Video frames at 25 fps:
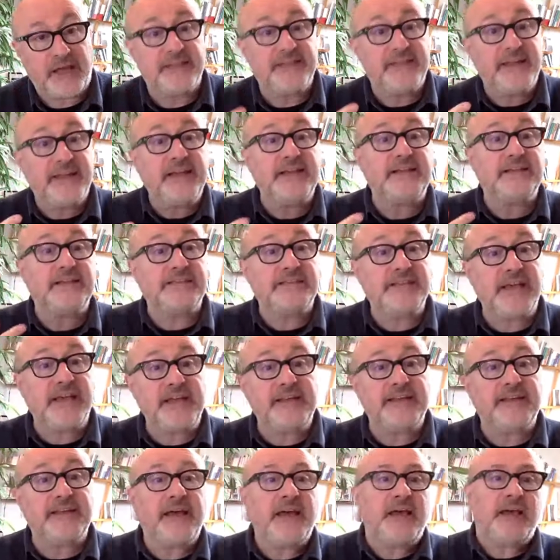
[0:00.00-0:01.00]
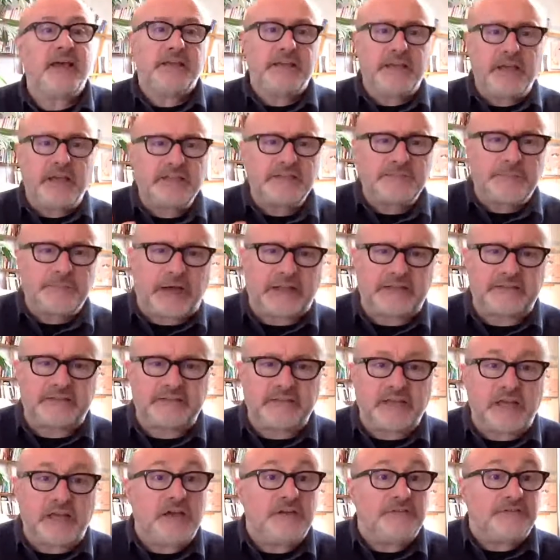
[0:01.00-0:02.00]
And then he said, yes,
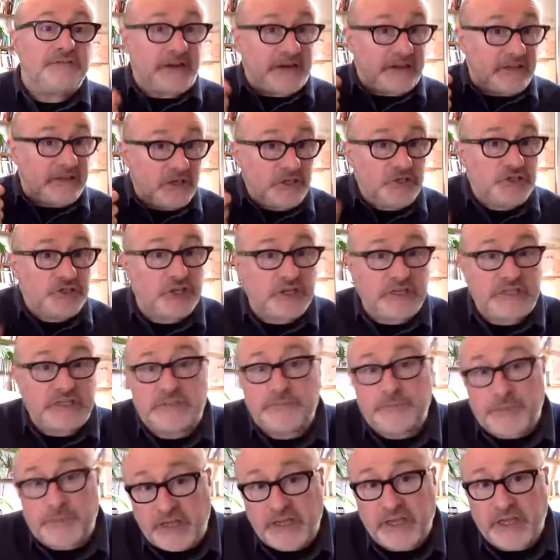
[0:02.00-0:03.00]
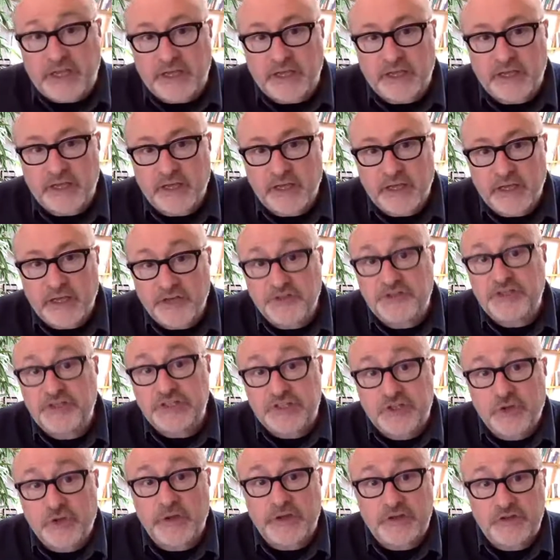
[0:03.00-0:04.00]
but financially speaking, it
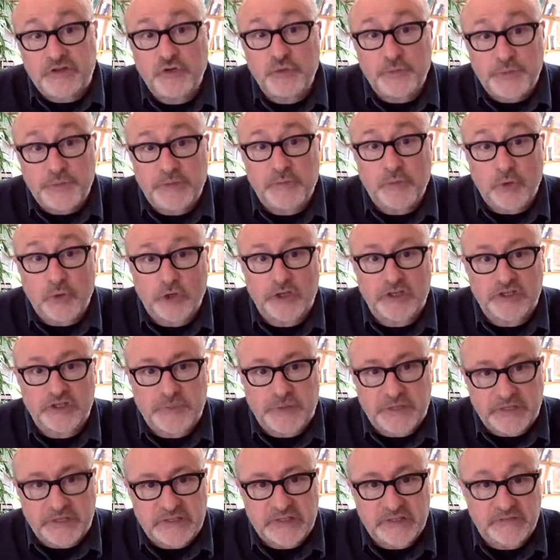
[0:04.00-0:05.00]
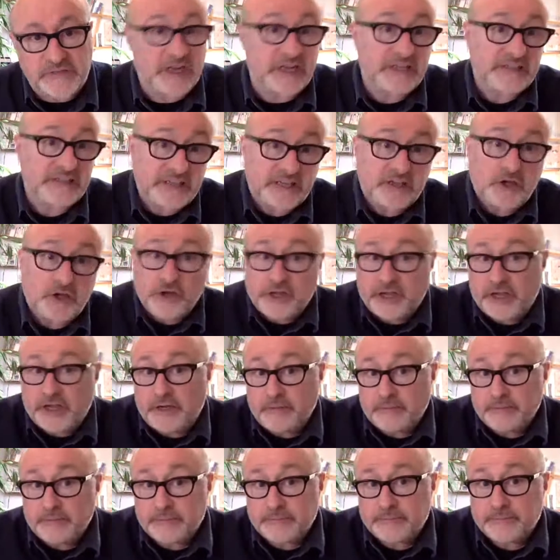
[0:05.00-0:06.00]
is going to be more expensive. And I said,
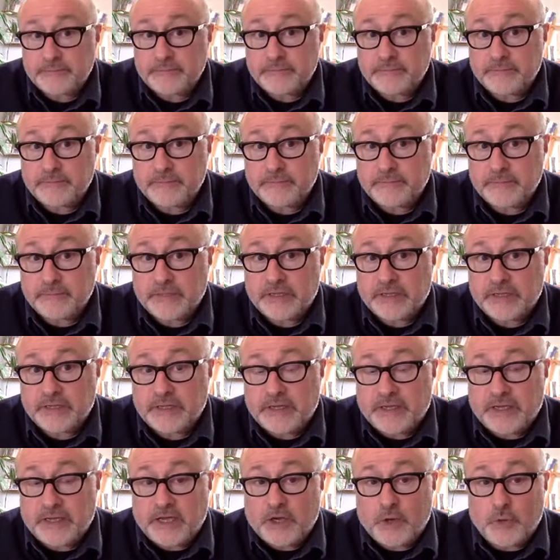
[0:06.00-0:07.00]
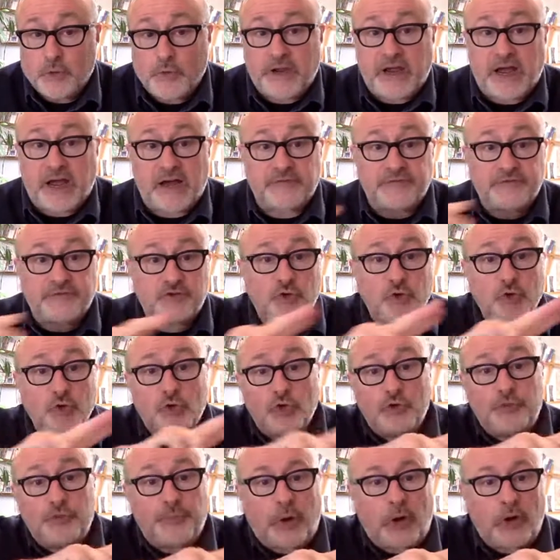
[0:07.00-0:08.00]
okay, we have
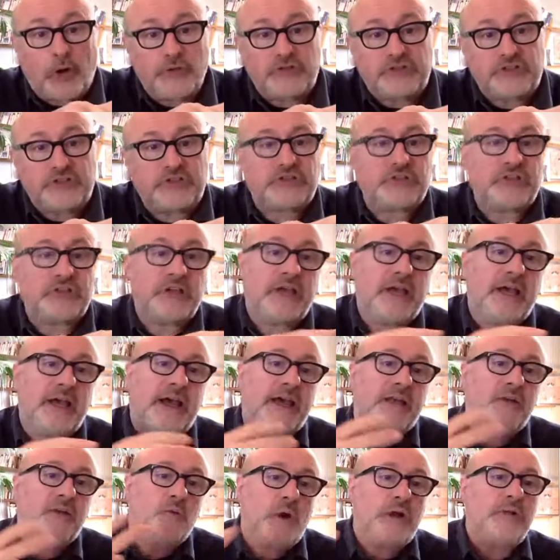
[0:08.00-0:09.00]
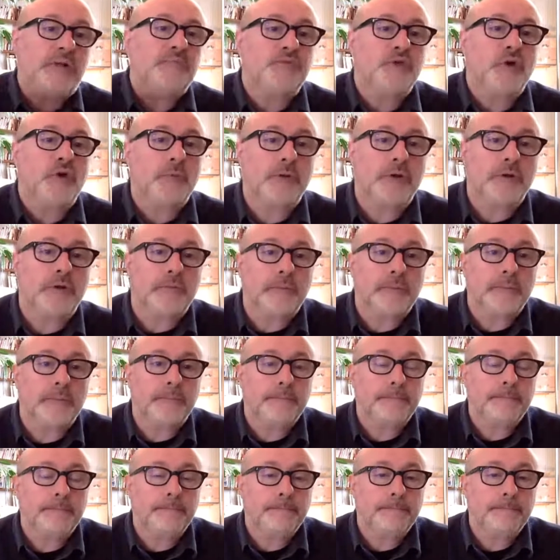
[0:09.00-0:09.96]
2 good points and 1 problem.